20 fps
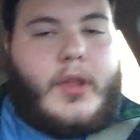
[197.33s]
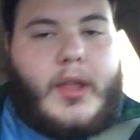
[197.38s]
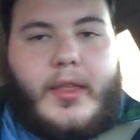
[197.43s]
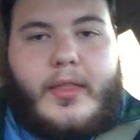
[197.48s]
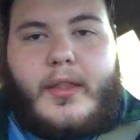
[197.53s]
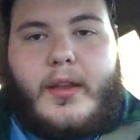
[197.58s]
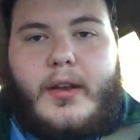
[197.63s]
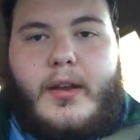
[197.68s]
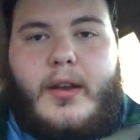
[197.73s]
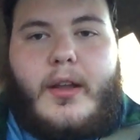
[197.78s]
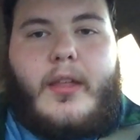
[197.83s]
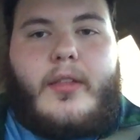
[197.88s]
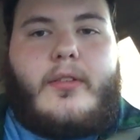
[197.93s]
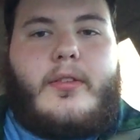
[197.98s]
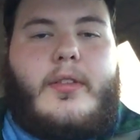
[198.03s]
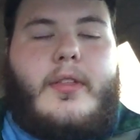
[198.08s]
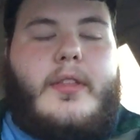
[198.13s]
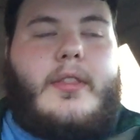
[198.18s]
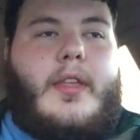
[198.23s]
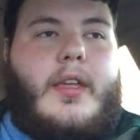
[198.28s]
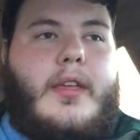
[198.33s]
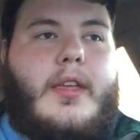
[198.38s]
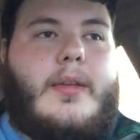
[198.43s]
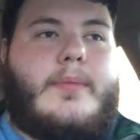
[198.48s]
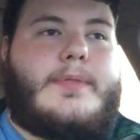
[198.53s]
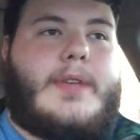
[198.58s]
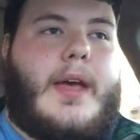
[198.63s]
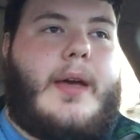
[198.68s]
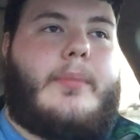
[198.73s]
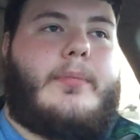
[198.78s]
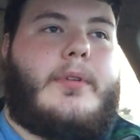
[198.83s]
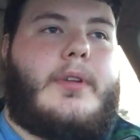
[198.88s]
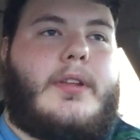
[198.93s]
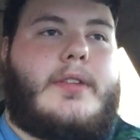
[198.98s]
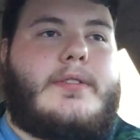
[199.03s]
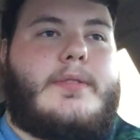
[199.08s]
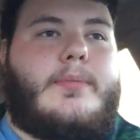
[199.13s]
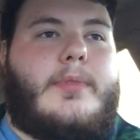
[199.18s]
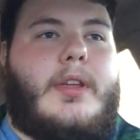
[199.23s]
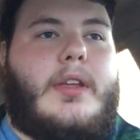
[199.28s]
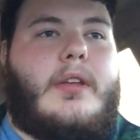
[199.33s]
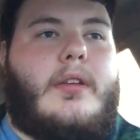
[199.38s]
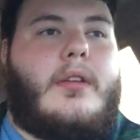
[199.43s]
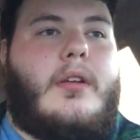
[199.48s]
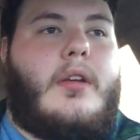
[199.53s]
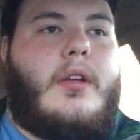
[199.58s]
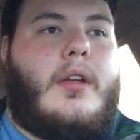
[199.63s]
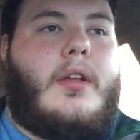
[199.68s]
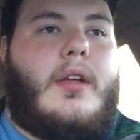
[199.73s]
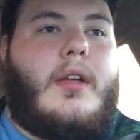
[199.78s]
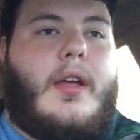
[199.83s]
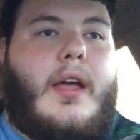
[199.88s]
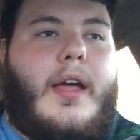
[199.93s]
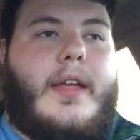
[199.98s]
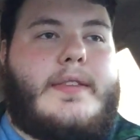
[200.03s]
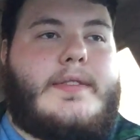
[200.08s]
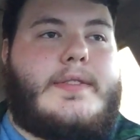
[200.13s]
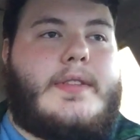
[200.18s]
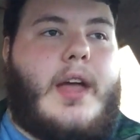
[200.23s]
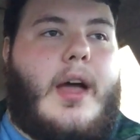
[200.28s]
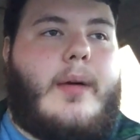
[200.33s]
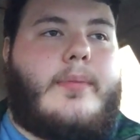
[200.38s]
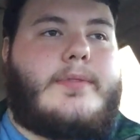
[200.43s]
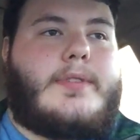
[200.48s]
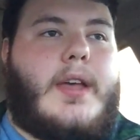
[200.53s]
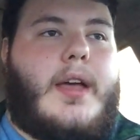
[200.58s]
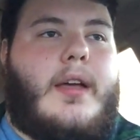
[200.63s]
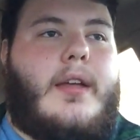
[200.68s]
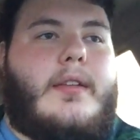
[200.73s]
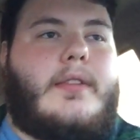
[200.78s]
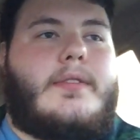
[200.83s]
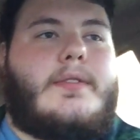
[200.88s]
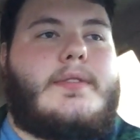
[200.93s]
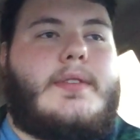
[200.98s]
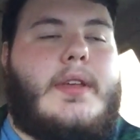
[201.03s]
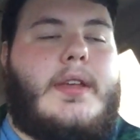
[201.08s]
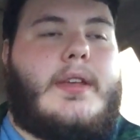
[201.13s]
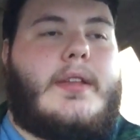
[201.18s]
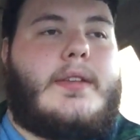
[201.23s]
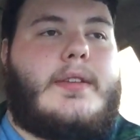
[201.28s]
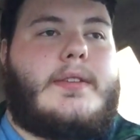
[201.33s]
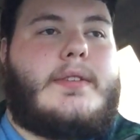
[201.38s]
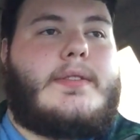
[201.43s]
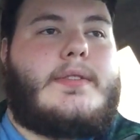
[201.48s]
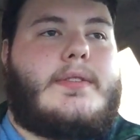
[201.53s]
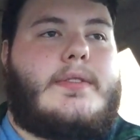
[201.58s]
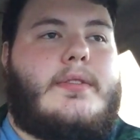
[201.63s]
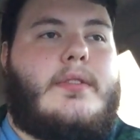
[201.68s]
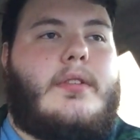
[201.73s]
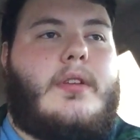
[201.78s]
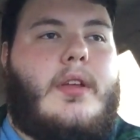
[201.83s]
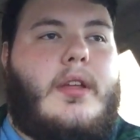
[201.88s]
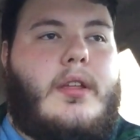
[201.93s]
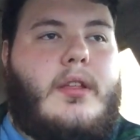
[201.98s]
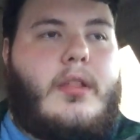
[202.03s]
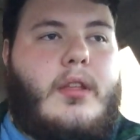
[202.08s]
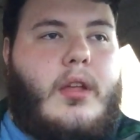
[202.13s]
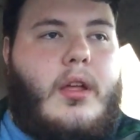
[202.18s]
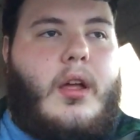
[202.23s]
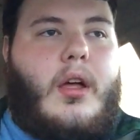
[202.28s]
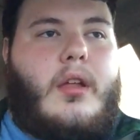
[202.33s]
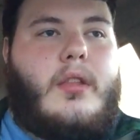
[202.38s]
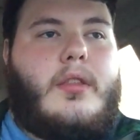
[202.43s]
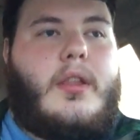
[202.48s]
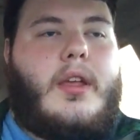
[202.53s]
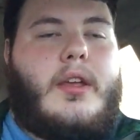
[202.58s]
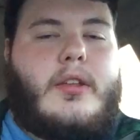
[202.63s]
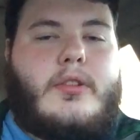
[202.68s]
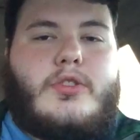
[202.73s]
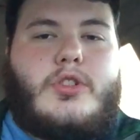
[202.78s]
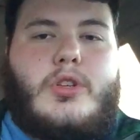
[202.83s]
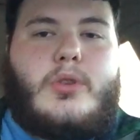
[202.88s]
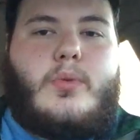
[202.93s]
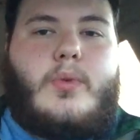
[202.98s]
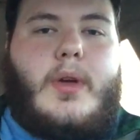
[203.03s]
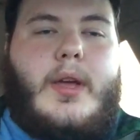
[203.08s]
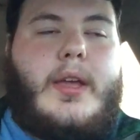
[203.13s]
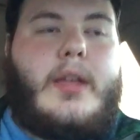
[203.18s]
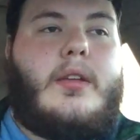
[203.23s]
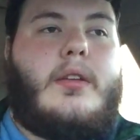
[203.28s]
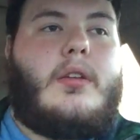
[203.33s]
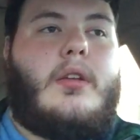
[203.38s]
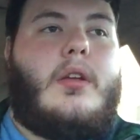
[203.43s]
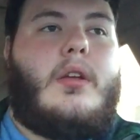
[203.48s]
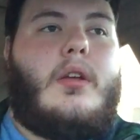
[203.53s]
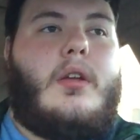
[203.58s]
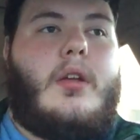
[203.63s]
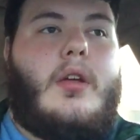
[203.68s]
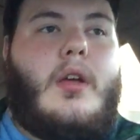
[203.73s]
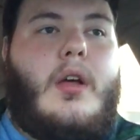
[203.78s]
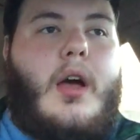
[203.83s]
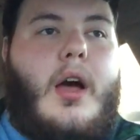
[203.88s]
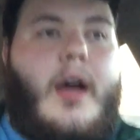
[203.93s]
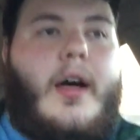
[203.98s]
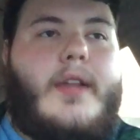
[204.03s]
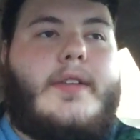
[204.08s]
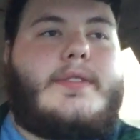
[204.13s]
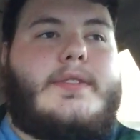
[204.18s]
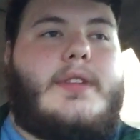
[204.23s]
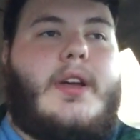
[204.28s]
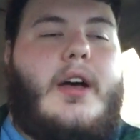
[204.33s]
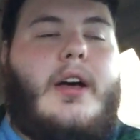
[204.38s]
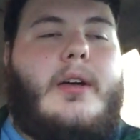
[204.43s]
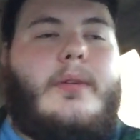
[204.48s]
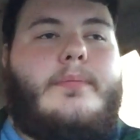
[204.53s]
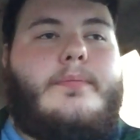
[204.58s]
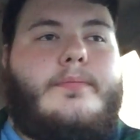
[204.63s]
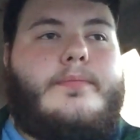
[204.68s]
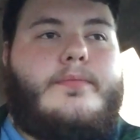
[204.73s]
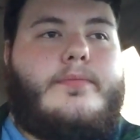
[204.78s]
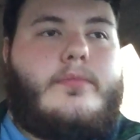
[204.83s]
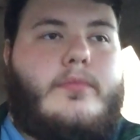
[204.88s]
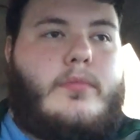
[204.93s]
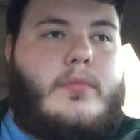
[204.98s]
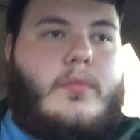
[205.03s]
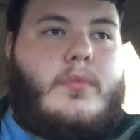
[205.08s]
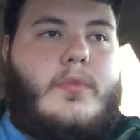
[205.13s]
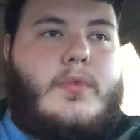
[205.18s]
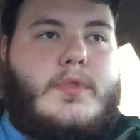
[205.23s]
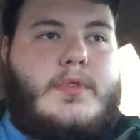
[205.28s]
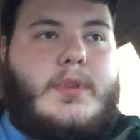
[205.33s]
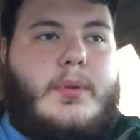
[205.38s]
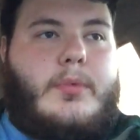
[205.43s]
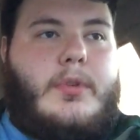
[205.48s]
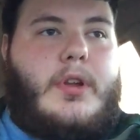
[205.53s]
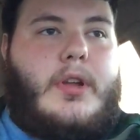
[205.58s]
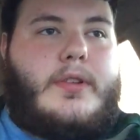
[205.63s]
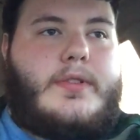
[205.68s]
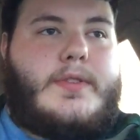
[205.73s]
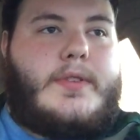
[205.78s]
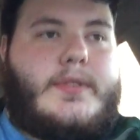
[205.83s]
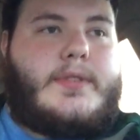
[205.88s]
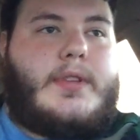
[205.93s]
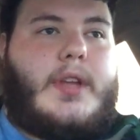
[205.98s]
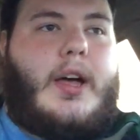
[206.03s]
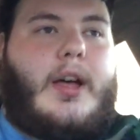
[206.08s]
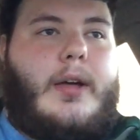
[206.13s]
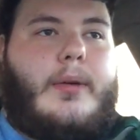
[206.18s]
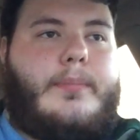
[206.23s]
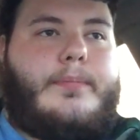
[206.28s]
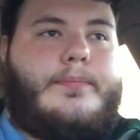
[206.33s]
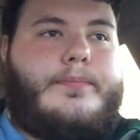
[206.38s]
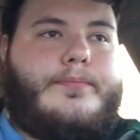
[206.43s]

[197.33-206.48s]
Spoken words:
And then another thing that keeps happening to me at stop signs is on like a 2-way, I'll stop, someone else will stop,